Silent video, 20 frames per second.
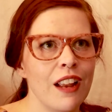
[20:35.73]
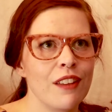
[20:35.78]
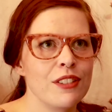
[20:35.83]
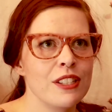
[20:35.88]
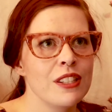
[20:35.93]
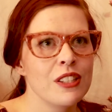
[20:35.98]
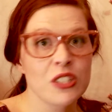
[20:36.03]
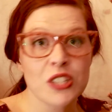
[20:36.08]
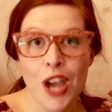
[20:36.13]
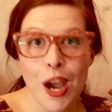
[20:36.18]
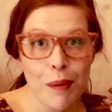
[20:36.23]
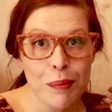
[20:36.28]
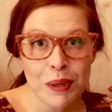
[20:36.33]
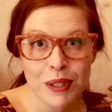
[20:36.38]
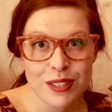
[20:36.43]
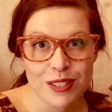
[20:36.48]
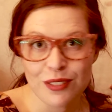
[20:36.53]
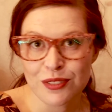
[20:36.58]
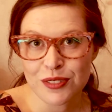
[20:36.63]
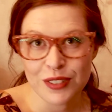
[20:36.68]
I've seen the
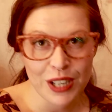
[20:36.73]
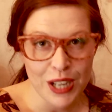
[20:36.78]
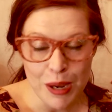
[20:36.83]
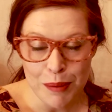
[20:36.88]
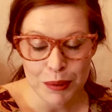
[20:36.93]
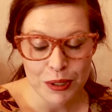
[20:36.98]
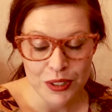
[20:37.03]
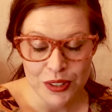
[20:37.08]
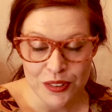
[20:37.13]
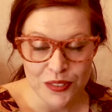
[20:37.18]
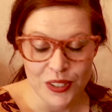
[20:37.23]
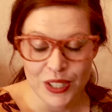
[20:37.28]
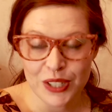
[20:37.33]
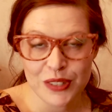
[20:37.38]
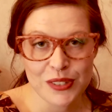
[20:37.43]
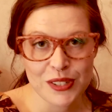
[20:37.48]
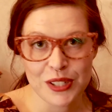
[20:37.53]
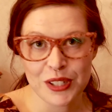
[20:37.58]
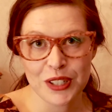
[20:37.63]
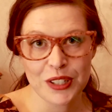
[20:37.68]
topics of a couple of the
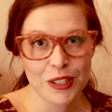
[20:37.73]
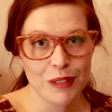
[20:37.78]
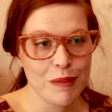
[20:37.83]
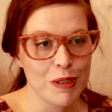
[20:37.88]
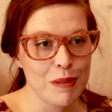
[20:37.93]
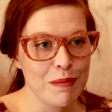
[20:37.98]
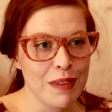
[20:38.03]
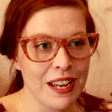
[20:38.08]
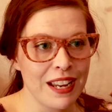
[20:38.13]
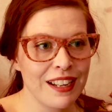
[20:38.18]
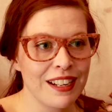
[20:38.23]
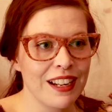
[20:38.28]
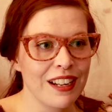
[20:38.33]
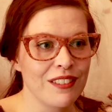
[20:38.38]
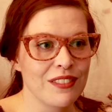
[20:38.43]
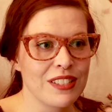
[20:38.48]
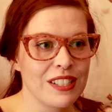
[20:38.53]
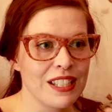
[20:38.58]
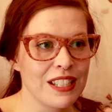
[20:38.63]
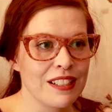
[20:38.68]
videos that are going to be made.
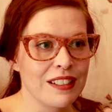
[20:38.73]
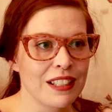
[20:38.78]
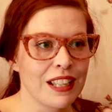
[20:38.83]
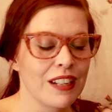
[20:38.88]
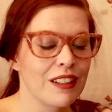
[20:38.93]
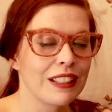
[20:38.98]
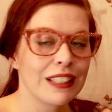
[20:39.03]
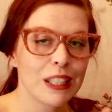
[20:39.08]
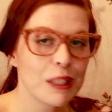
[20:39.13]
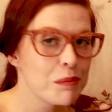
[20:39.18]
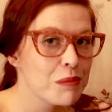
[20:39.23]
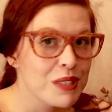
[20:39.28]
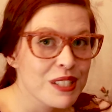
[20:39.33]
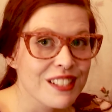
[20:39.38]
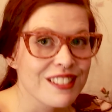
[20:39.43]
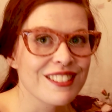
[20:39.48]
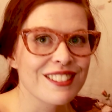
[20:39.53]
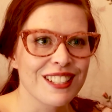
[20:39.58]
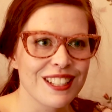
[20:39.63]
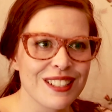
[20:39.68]
I've seen kind of
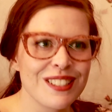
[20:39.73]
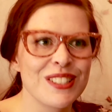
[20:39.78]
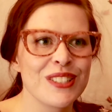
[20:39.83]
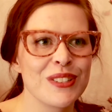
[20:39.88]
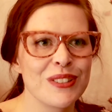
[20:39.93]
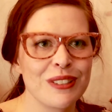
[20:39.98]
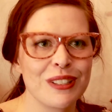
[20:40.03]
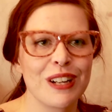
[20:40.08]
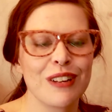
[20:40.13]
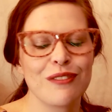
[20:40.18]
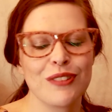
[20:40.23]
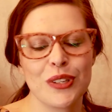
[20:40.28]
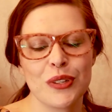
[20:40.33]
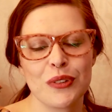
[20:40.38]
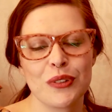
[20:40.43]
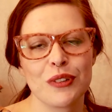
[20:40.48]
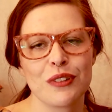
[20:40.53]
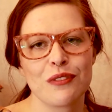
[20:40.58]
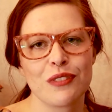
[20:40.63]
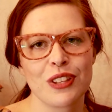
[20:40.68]
glimpses into a
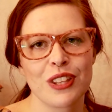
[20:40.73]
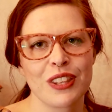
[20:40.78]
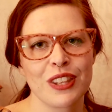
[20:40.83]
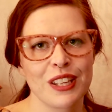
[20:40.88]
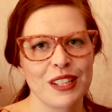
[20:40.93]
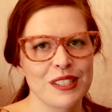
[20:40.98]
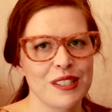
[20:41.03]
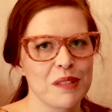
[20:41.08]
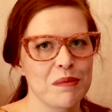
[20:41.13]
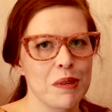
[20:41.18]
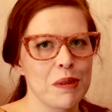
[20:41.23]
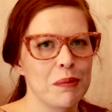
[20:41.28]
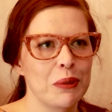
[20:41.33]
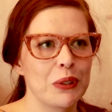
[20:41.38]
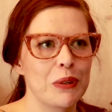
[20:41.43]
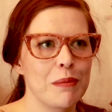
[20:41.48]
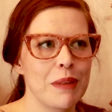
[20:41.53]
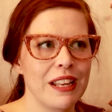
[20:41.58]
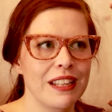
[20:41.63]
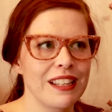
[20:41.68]
few of the things that people
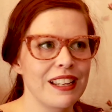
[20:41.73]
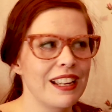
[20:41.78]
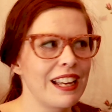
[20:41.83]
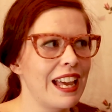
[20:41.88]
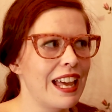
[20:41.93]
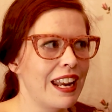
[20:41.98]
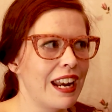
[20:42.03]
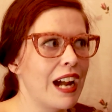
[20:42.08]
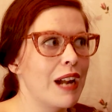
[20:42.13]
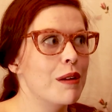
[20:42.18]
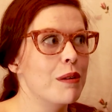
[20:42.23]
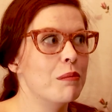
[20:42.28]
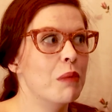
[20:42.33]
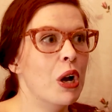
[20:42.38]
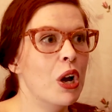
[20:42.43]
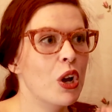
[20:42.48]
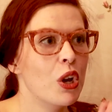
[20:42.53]
are making, and I'm